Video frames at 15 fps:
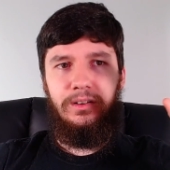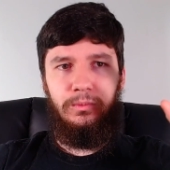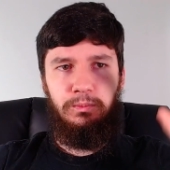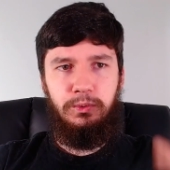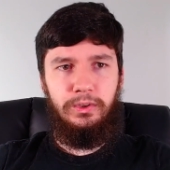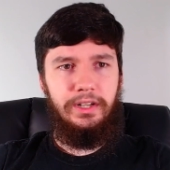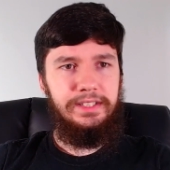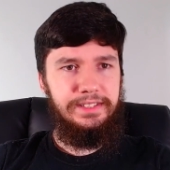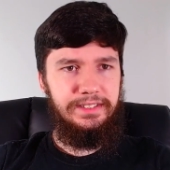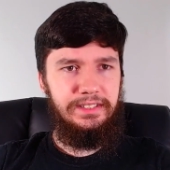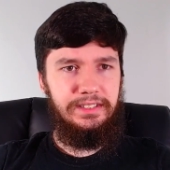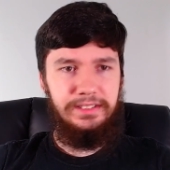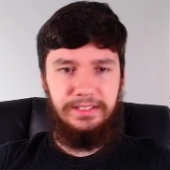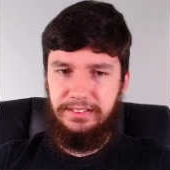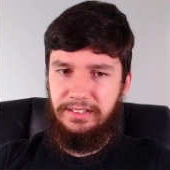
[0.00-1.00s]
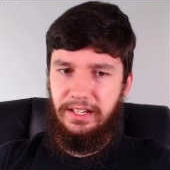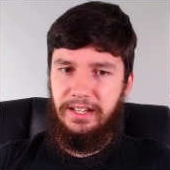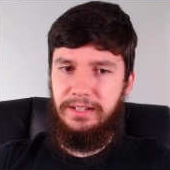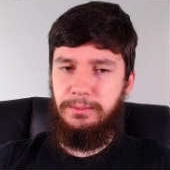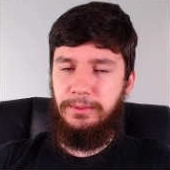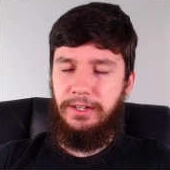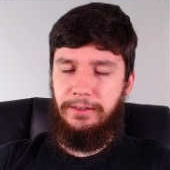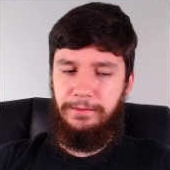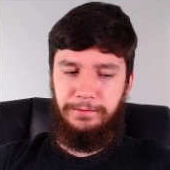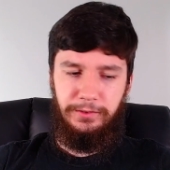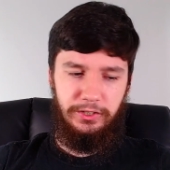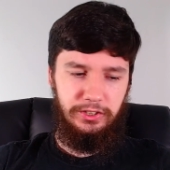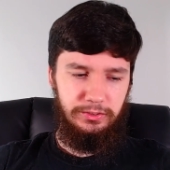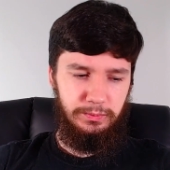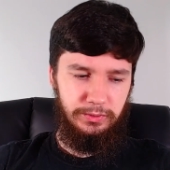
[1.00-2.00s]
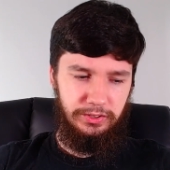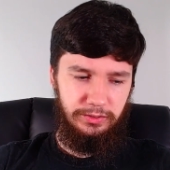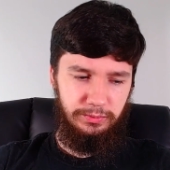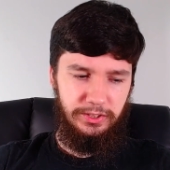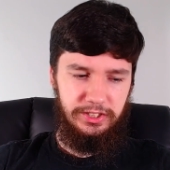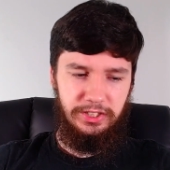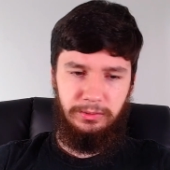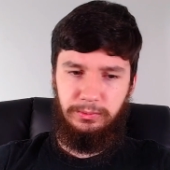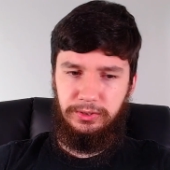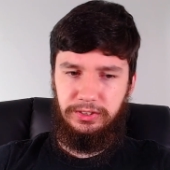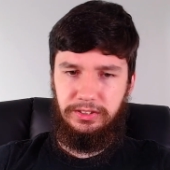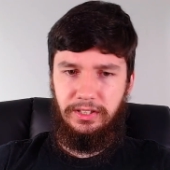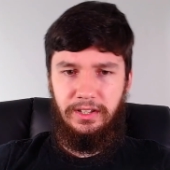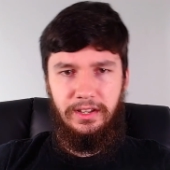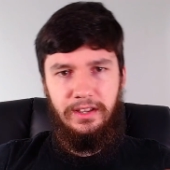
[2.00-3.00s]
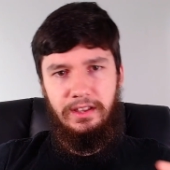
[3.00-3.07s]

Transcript: what I didn't understand when I first was switching was